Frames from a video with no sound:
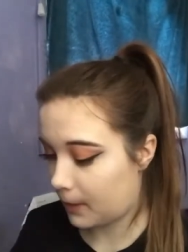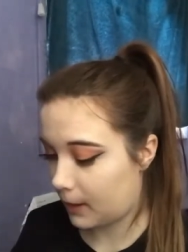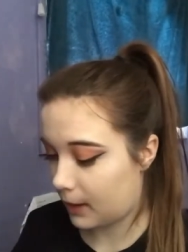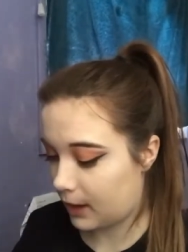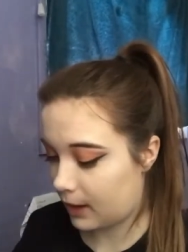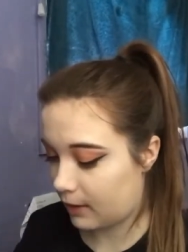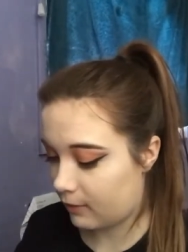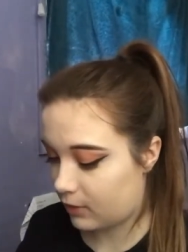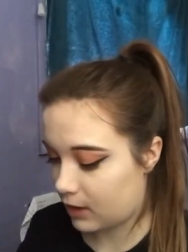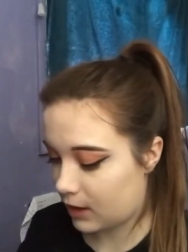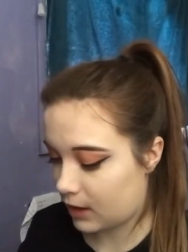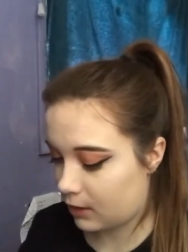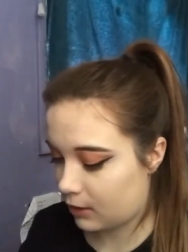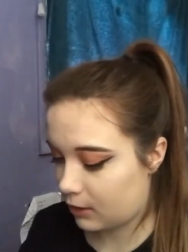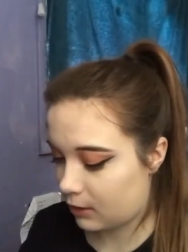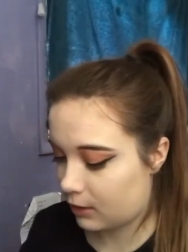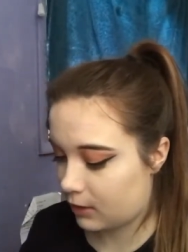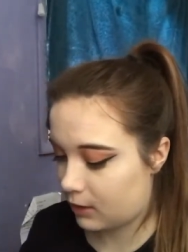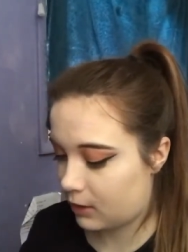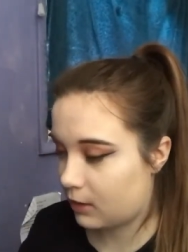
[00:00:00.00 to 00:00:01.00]
I have not
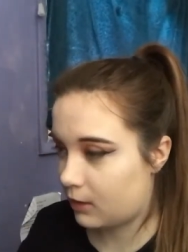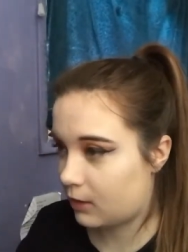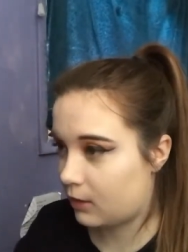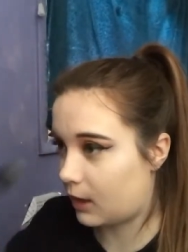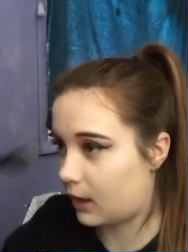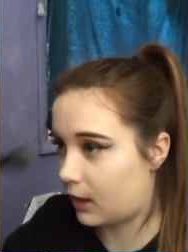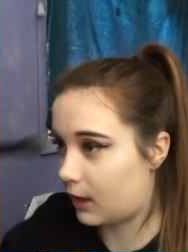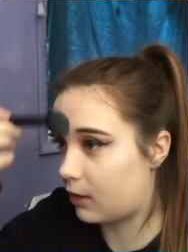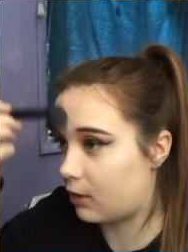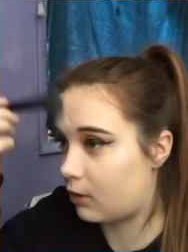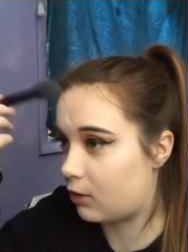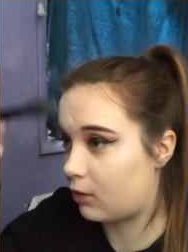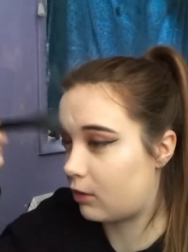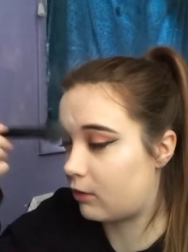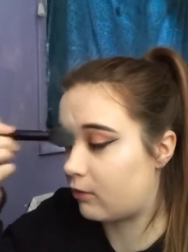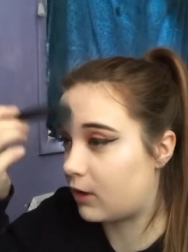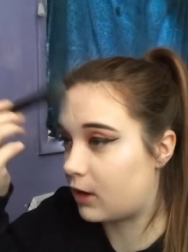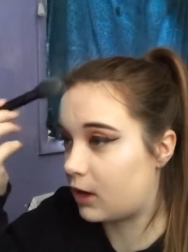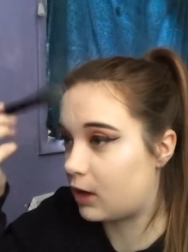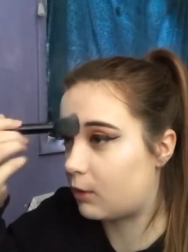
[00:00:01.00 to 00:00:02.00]
heard that I know
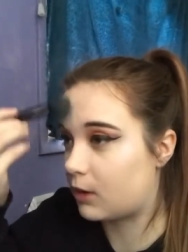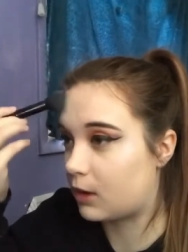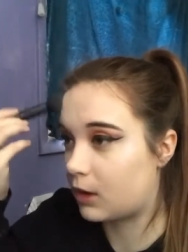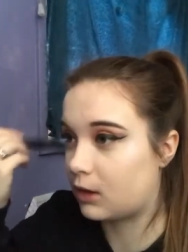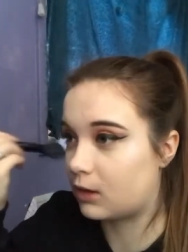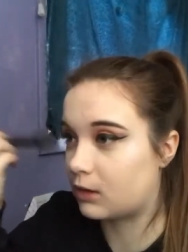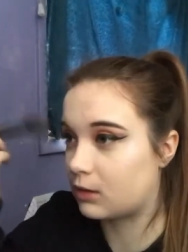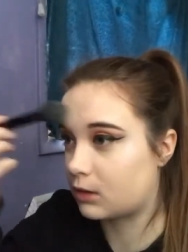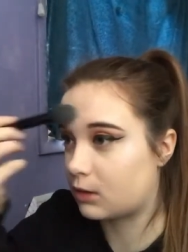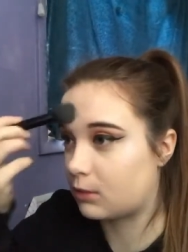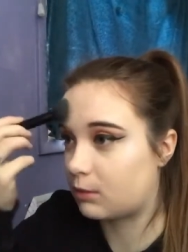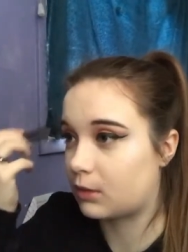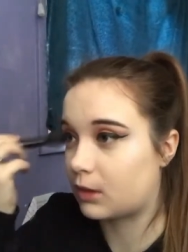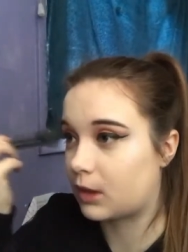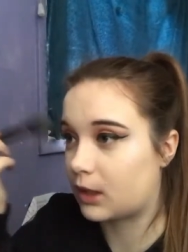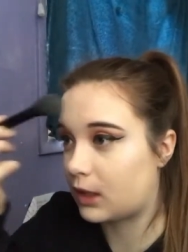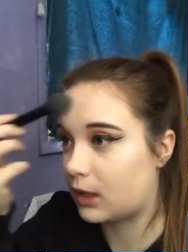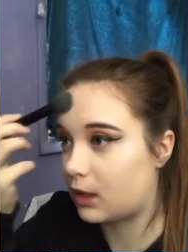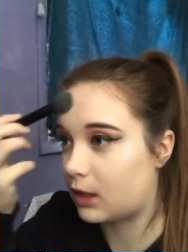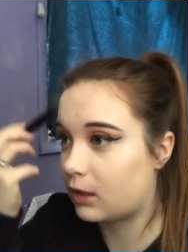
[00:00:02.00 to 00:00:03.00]
of anyone else
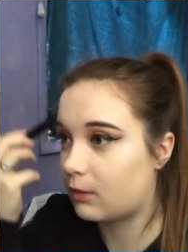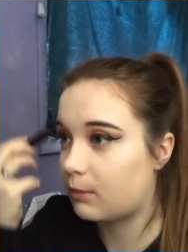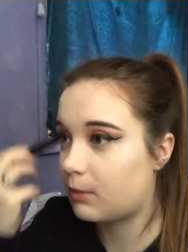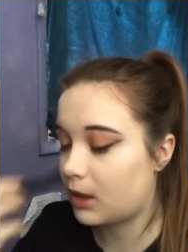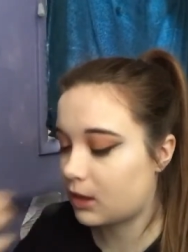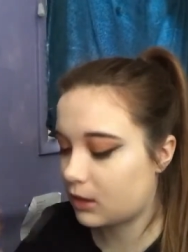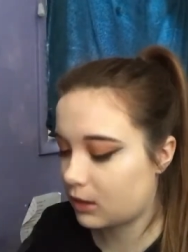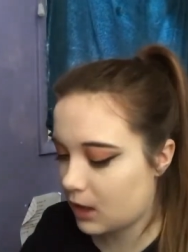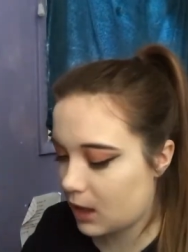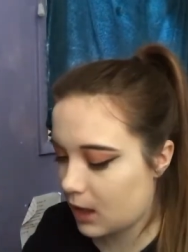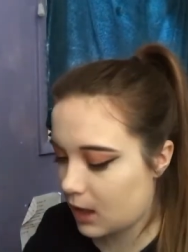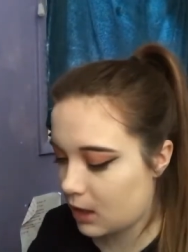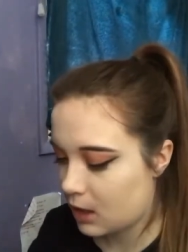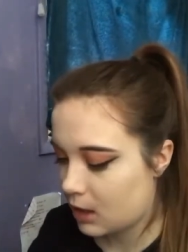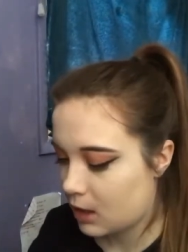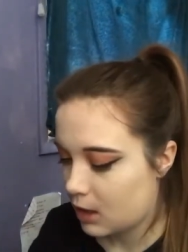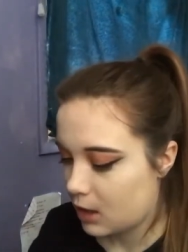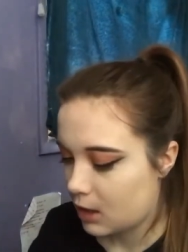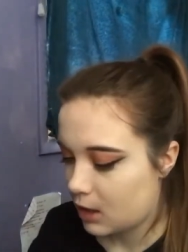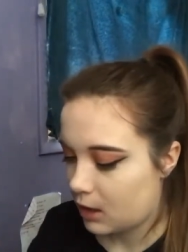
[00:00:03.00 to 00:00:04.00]
complaining about that
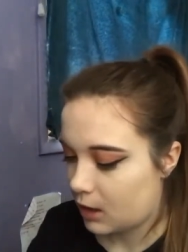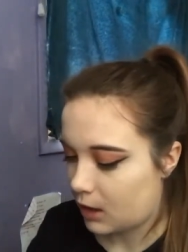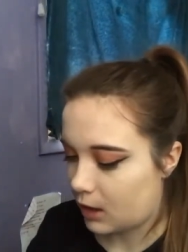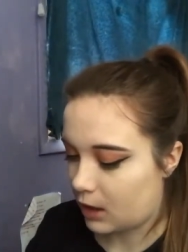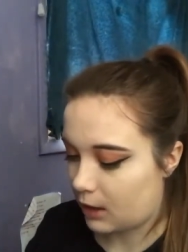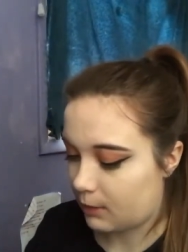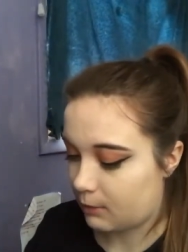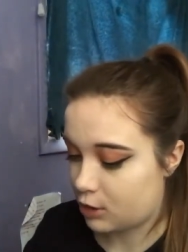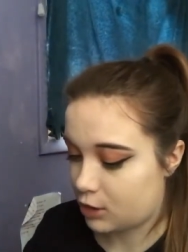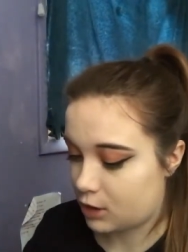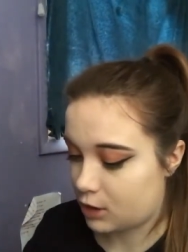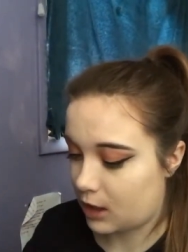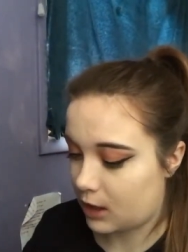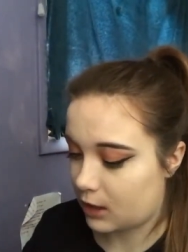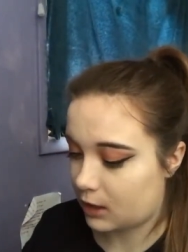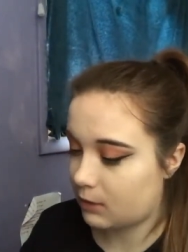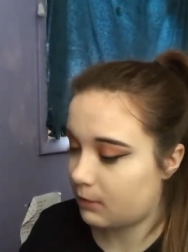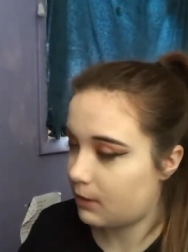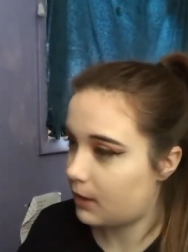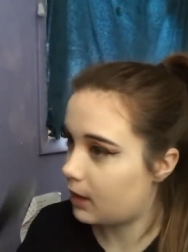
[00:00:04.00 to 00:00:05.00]
and I'm
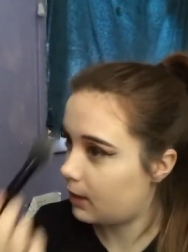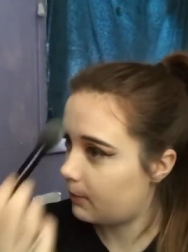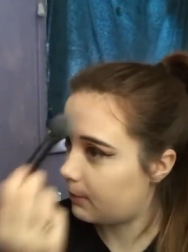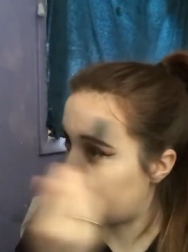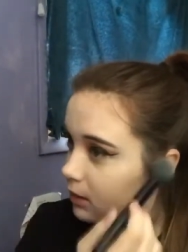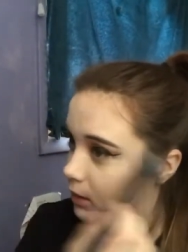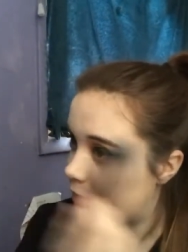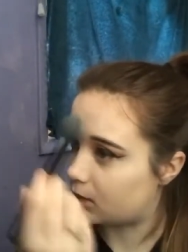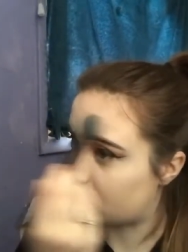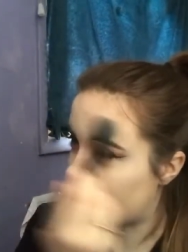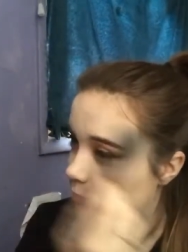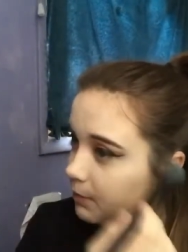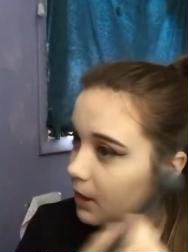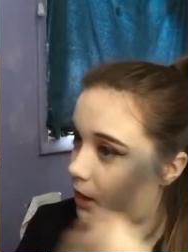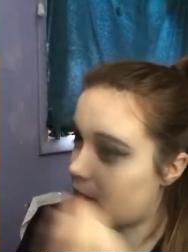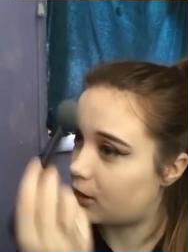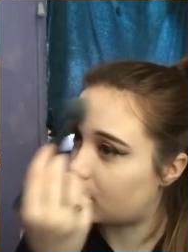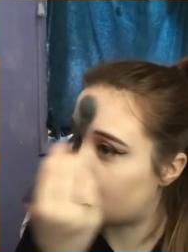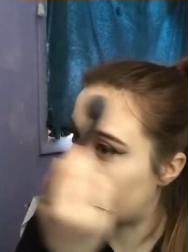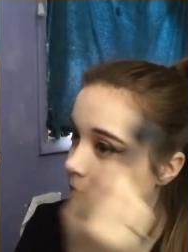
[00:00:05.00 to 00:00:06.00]
shocked about it because this
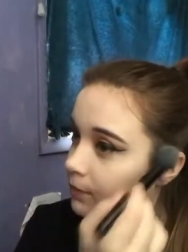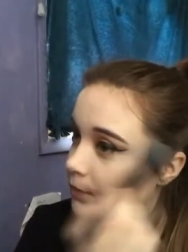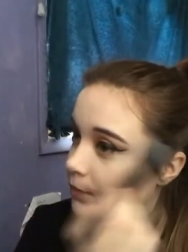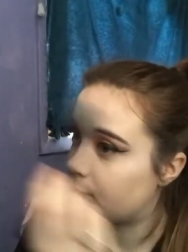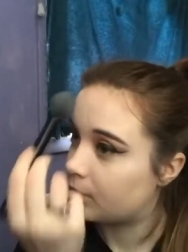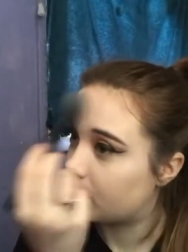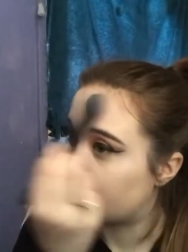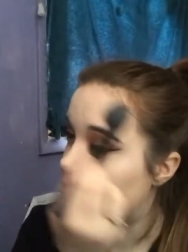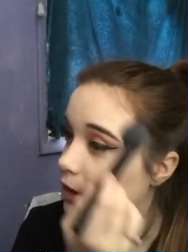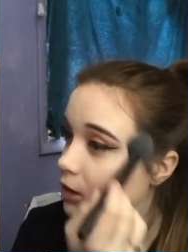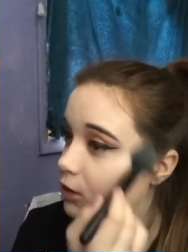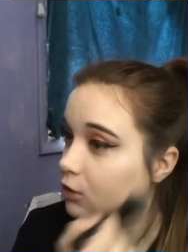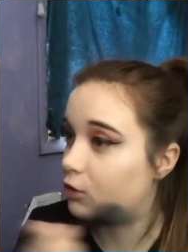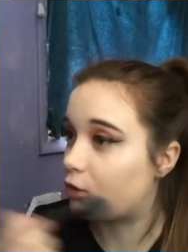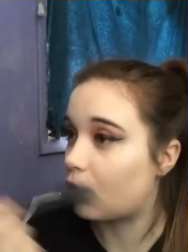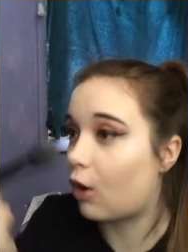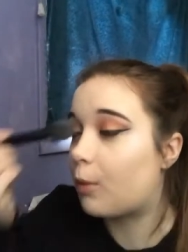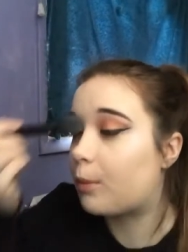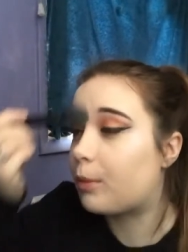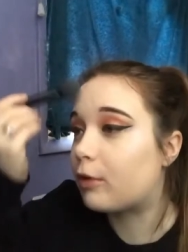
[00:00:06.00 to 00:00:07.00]
powder is
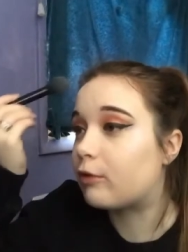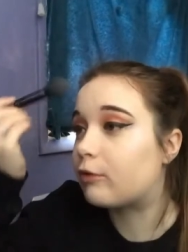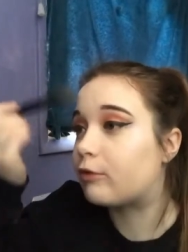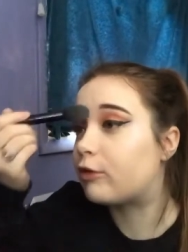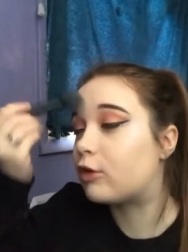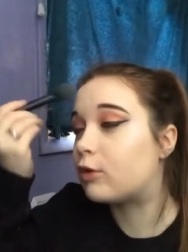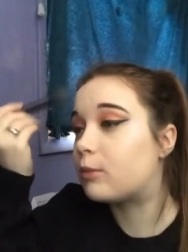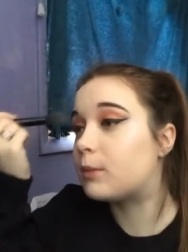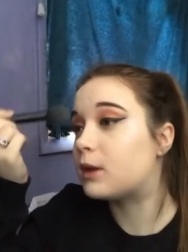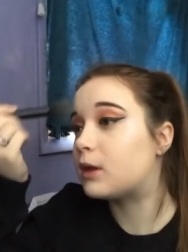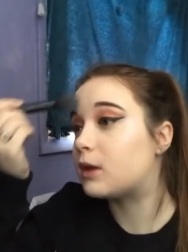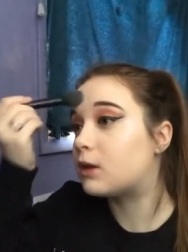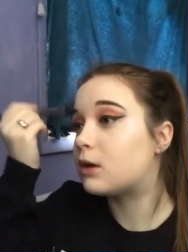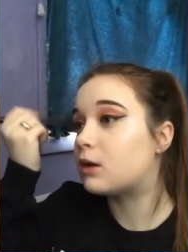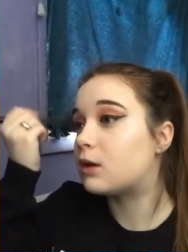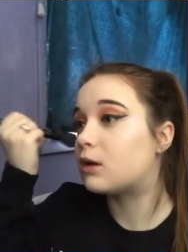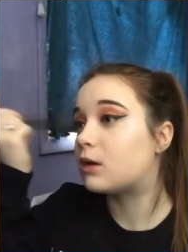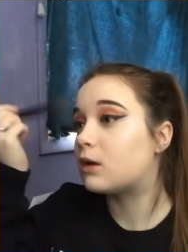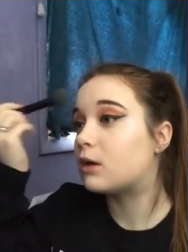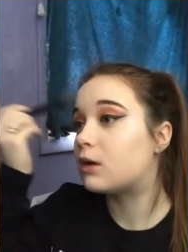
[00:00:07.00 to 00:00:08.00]
so perfumy.